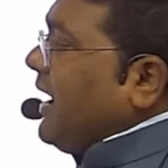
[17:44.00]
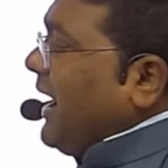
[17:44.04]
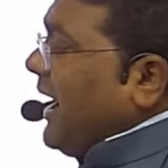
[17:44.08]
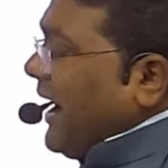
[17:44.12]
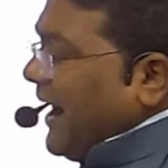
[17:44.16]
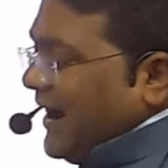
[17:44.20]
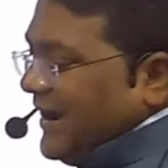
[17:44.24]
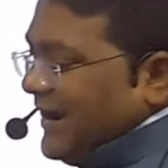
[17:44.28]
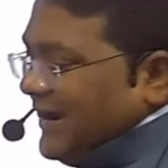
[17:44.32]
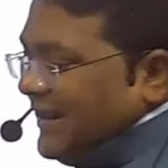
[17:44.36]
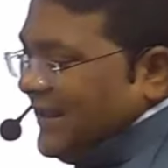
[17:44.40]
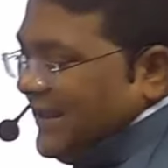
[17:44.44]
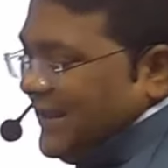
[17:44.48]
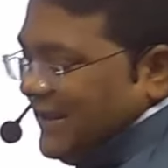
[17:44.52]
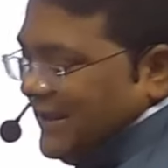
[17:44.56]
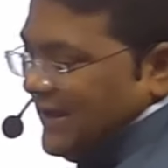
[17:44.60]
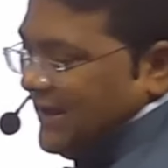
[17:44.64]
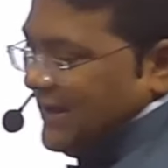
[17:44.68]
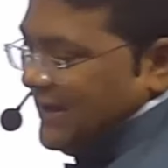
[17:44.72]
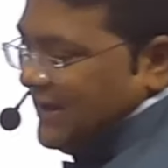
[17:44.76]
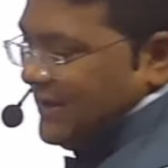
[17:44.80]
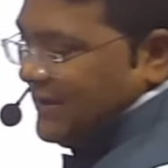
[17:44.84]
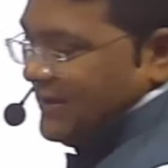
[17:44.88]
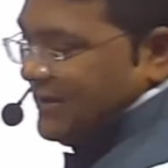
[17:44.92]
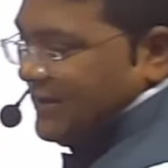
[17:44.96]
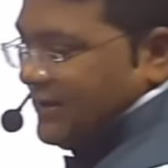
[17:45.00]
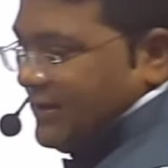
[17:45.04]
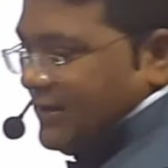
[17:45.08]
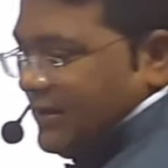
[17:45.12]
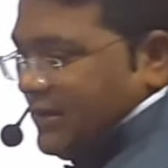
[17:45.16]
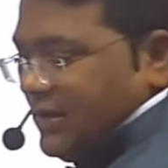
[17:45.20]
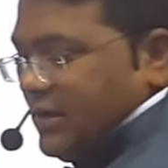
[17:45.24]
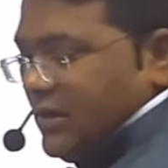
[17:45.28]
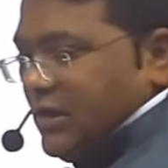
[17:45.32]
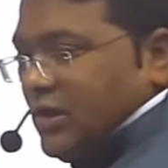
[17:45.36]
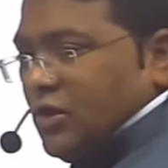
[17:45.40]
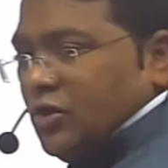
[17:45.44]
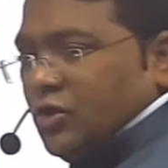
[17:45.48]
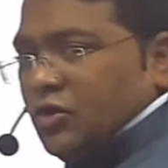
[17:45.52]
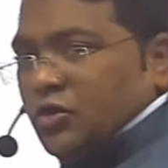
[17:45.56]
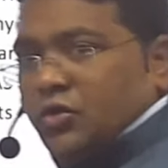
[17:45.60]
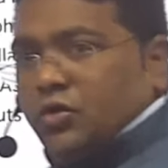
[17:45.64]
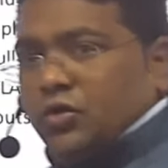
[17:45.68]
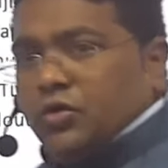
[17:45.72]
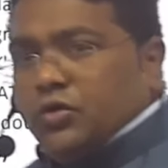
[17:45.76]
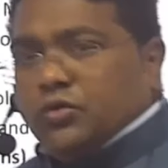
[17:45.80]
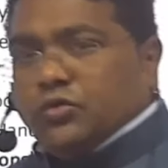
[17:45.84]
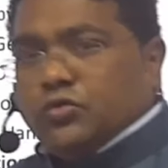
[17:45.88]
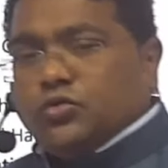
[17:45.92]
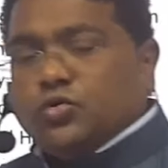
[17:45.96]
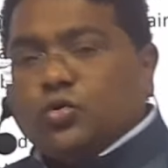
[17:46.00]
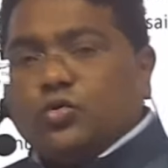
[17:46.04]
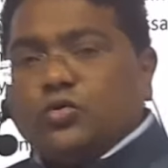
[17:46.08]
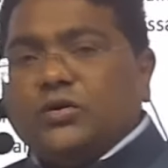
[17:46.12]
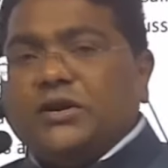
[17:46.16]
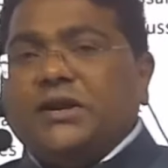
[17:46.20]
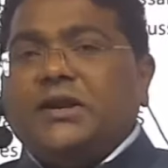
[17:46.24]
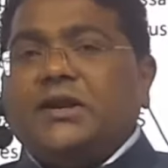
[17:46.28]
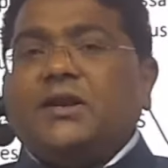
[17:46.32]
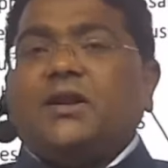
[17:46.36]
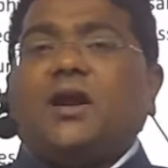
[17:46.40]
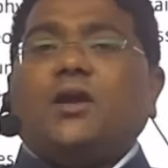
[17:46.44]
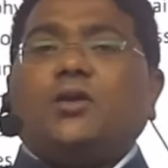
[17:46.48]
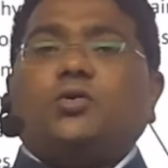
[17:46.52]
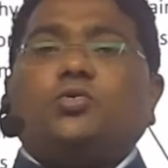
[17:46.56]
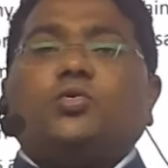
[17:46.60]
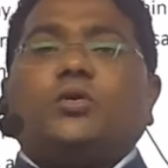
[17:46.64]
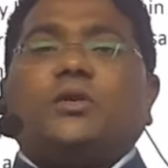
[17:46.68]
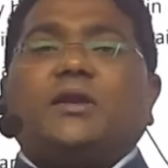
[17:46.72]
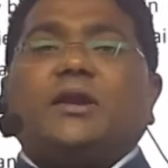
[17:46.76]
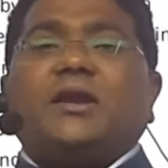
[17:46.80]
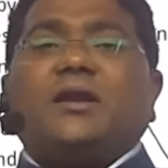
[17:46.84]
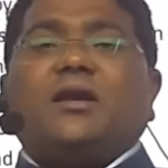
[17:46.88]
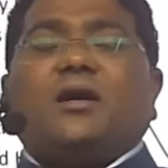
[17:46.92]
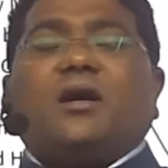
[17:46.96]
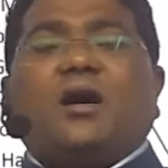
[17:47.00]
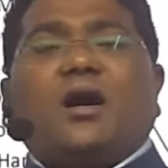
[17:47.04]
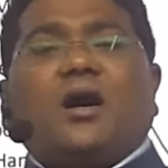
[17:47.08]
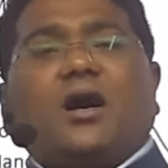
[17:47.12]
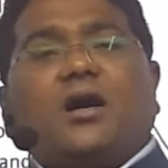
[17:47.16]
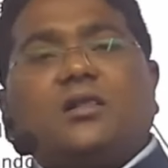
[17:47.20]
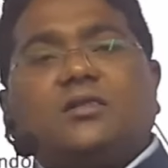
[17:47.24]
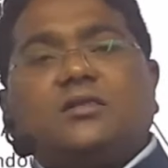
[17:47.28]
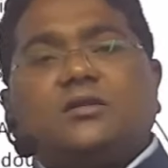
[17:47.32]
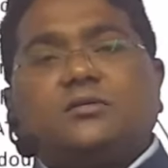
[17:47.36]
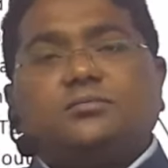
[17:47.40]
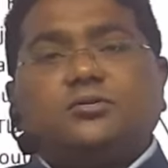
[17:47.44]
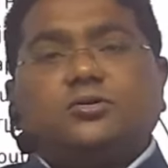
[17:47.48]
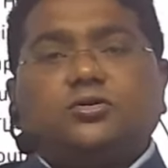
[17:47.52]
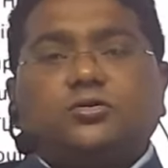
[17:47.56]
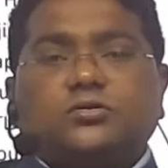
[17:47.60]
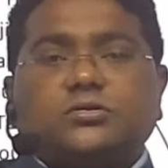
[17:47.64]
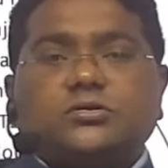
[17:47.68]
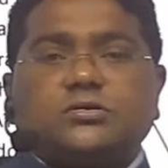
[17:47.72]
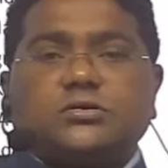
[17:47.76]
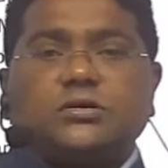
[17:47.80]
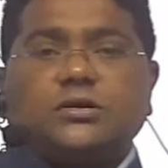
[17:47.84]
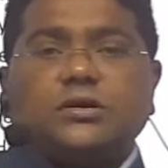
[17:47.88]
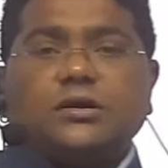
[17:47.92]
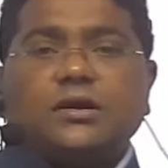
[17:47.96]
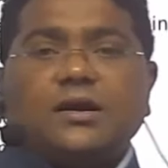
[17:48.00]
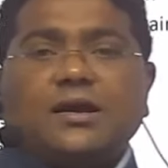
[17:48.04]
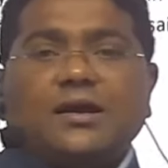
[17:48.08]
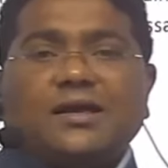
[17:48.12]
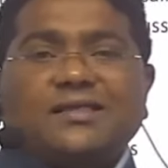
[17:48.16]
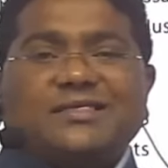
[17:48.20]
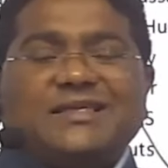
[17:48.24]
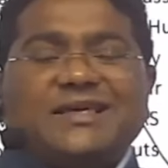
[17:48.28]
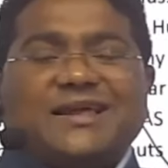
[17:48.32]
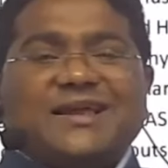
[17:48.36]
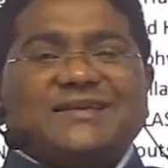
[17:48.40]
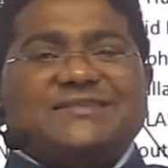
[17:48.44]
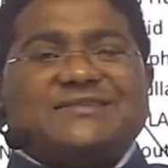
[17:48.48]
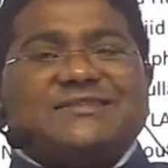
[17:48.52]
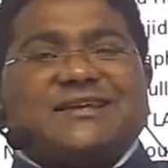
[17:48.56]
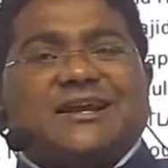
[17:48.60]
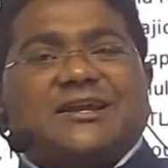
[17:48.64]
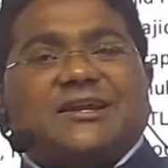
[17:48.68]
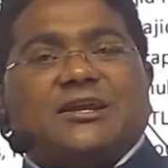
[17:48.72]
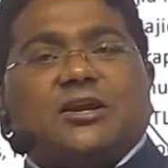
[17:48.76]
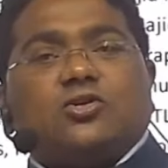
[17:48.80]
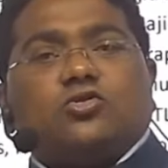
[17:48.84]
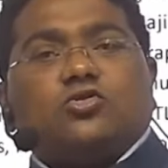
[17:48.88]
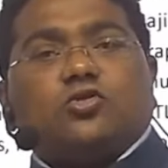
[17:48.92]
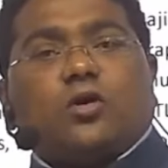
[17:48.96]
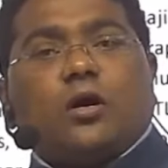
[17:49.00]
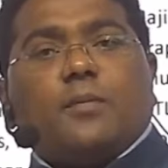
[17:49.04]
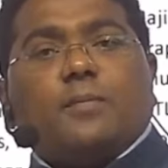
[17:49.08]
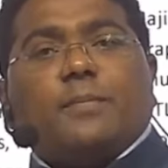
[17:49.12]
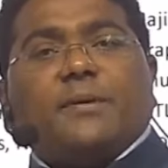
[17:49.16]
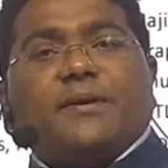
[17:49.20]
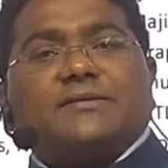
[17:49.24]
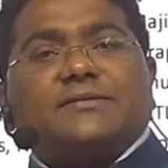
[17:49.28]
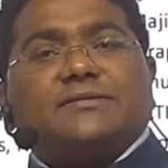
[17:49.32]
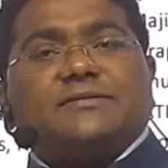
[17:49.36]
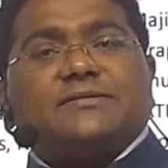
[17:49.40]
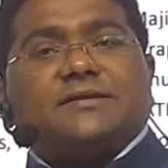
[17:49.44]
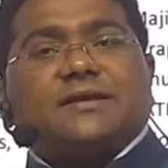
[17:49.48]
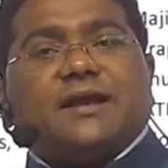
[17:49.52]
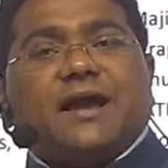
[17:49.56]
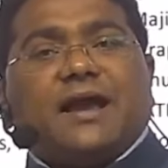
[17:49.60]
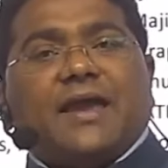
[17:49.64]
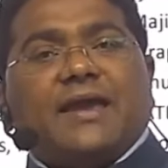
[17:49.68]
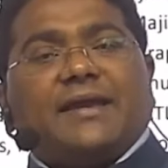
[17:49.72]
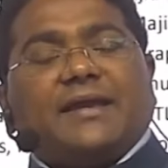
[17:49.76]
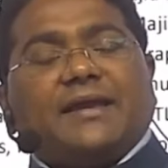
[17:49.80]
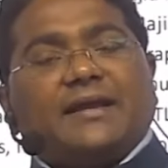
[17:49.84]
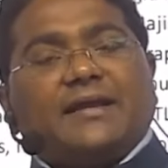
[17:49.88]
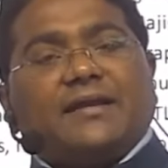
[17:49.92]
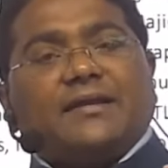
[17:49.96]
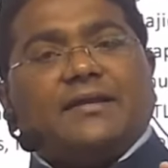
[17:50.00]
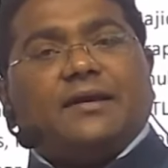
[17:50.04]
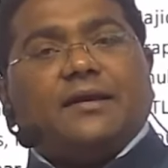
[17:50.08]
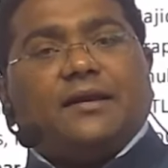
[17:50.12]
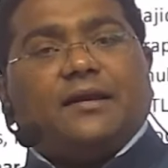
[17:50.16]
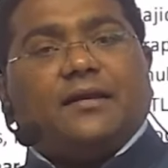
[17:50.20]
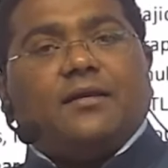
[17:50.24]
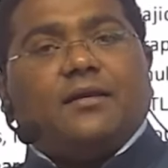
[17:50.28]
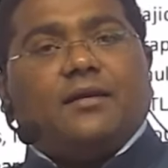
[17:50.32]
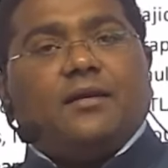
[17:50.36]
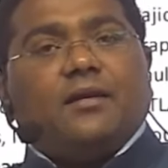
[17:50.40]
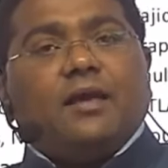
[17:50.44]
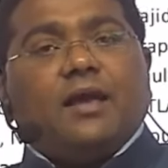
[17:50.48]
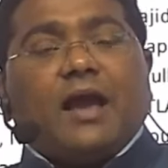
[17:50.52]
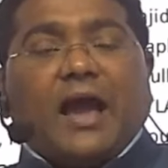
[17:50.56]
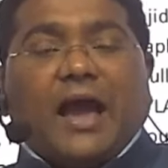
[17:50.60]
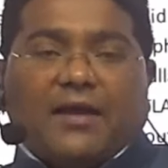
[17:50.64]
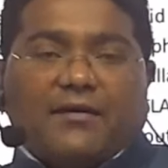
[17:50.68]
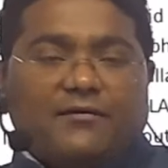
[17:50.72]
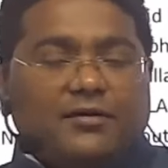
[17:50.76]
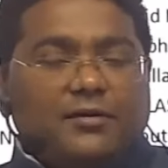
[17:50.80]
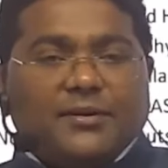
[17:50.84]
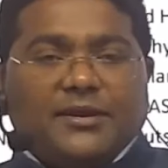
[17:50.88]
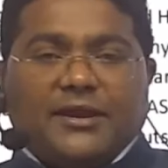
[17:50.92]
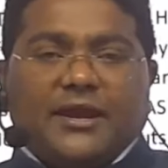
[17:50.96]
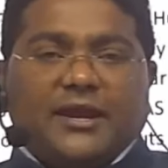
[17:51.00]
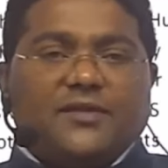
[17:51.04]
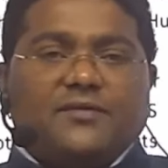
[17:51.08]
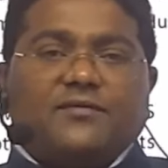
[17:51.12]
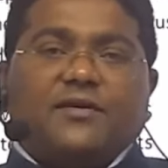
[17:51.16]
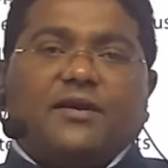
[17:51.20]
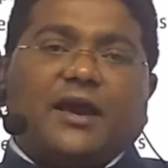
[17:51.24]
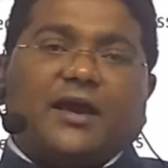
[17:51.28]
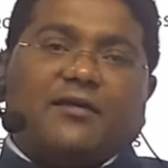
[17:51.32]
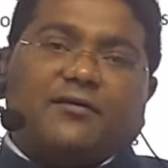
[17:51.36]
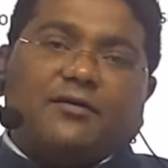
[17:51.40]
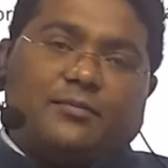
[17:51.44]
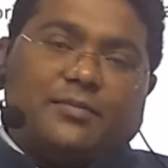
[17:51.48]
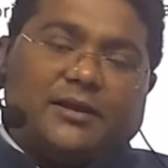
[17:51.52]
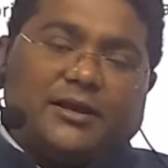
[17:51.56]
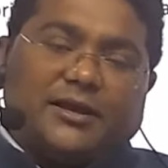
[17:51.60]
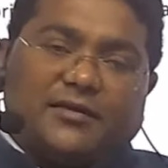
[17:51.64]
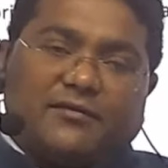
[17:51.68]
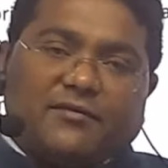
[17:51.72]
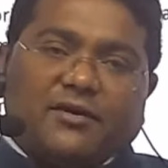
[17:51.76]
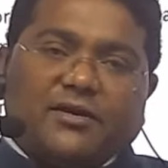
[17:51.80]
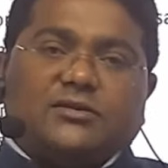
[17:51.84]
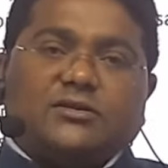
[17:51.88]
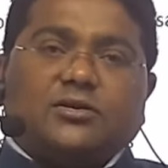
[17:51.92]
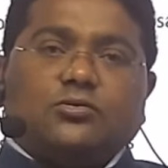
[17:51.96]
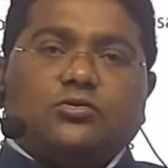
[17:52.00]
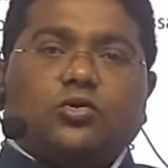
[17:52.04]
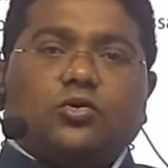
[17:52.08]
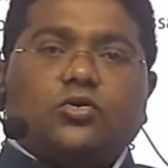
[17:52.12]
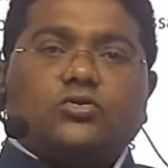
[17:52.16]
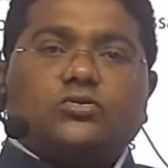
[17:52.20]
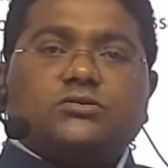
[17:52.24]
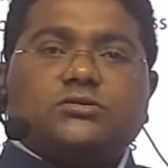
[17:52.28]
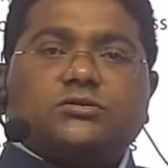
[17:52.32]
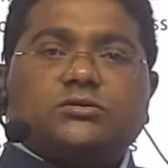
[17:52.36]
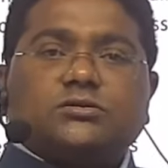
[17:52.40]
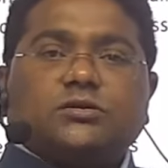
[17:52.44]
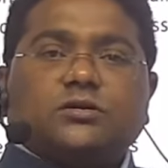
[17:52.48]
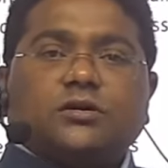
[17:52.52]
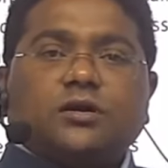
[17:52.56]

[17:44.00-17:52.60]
And here you need not to read all the books. There are certain topics I can tell. I will be giving the notes.